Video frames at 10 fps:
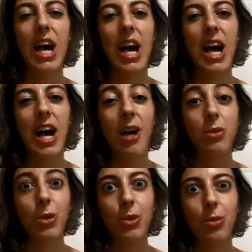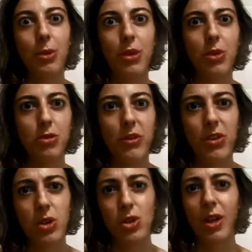I'm going to be
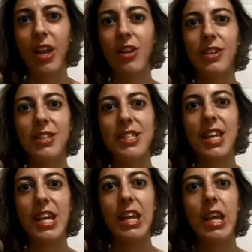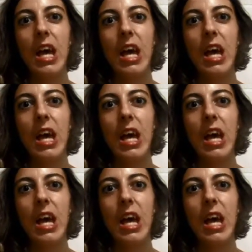controversial here and say